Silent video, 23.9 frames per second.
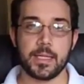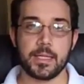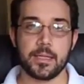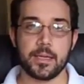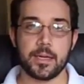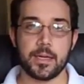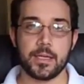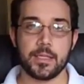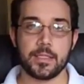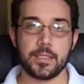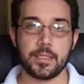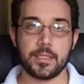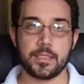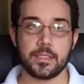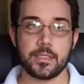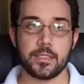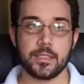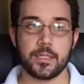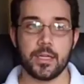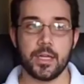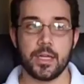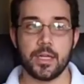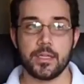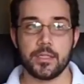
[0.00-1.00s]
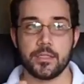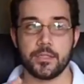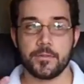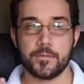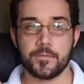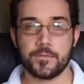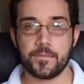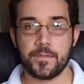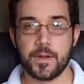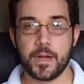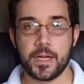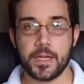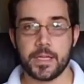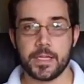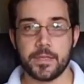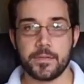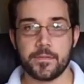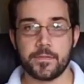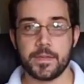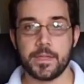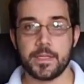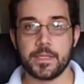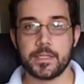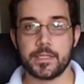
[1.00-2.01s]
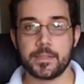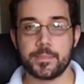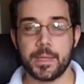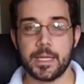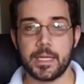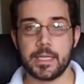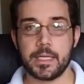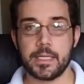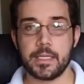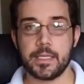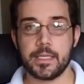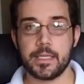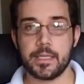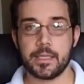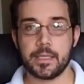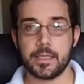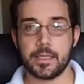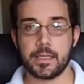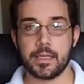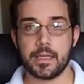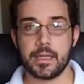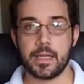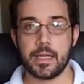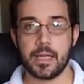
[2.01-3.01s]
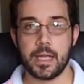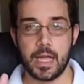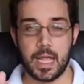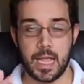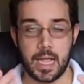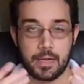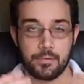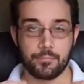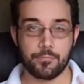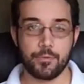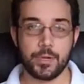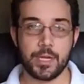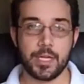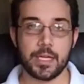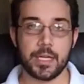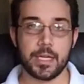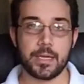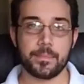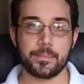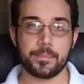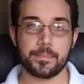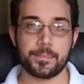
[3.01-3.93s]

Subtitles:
guys, is to find fingerspelling and read it.